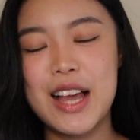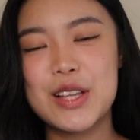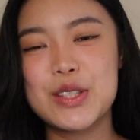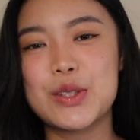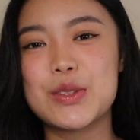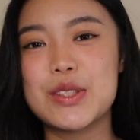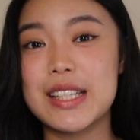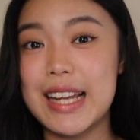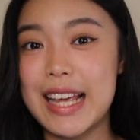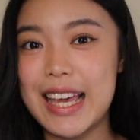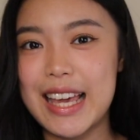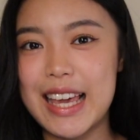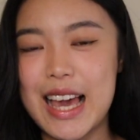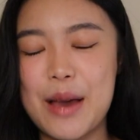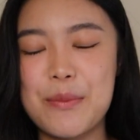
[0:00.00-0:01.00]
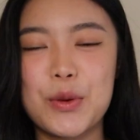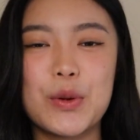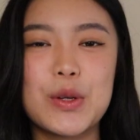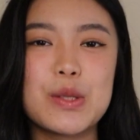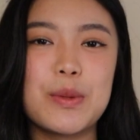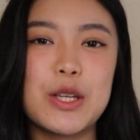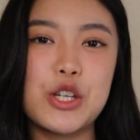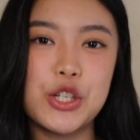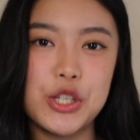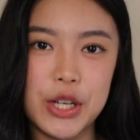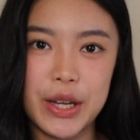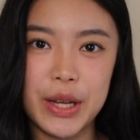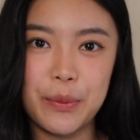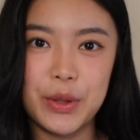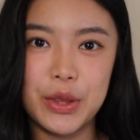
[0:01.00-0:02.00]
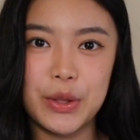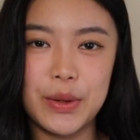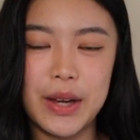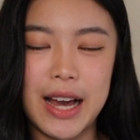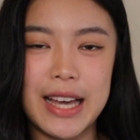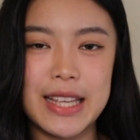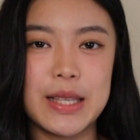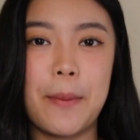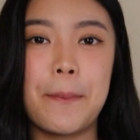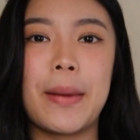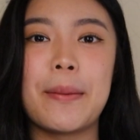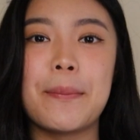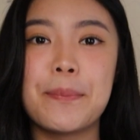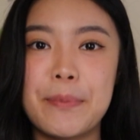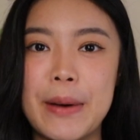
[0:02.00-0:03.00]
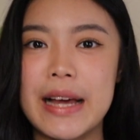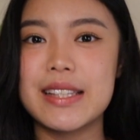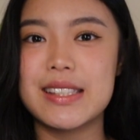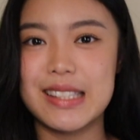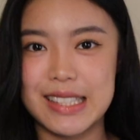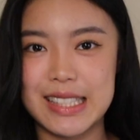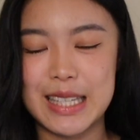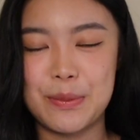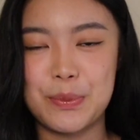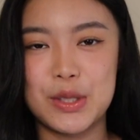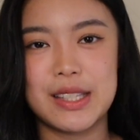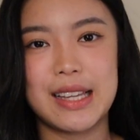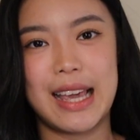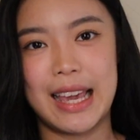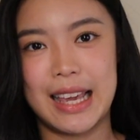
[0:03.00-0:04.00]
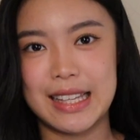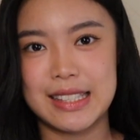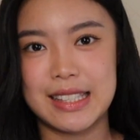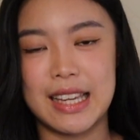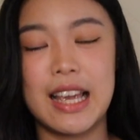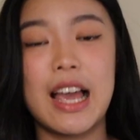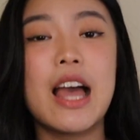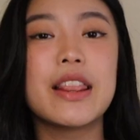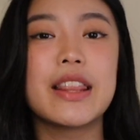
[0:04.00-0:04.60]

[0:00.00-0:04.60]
So today I'm going to be sharing with you guys my best tips to acing